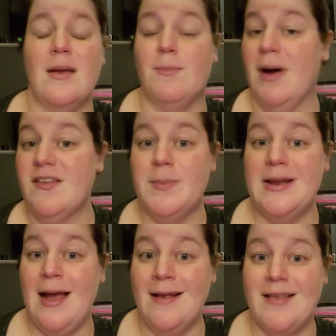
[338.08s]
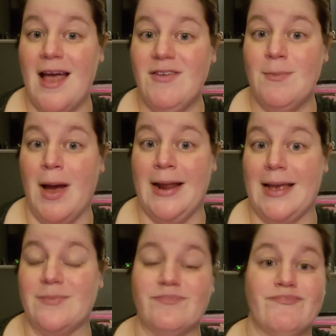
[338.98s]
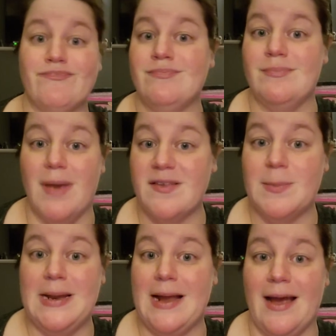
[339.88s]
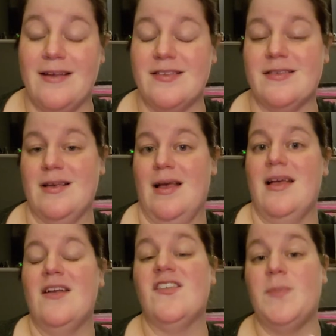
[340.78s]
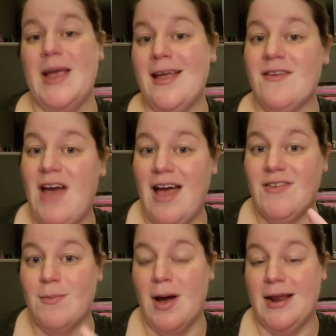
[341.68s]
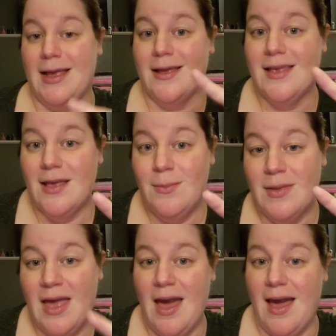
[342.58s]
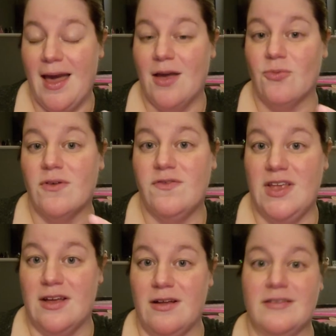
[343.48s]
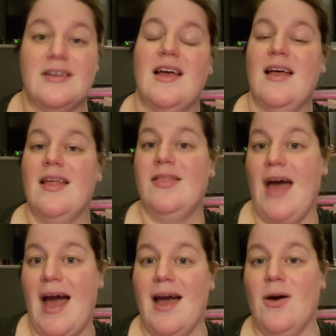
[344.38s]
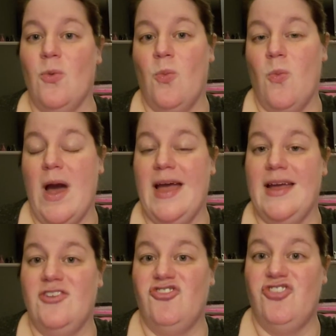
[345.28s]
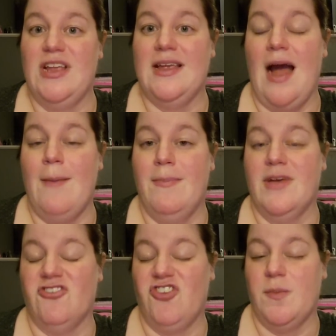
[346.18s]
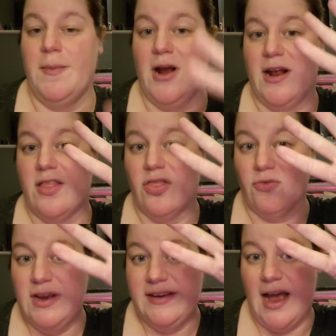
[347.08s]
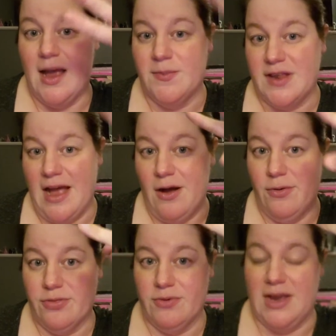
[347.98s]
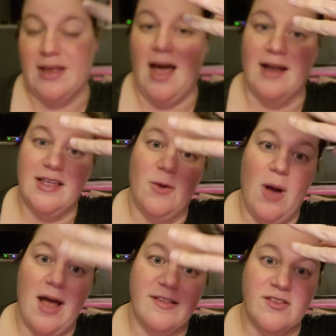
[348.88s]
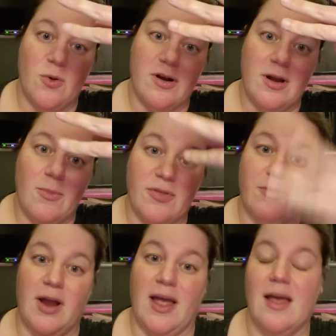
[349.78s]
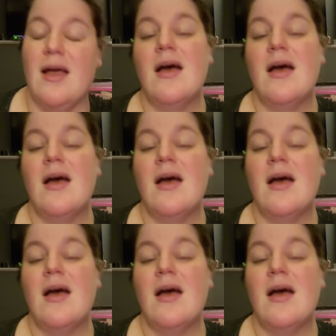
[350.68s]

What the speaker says: Must be nice having money. Must be nice. Speaking of having money, Kim K revealed that when she got, because she's been married 3 times now, three, Kanye West, you are number three.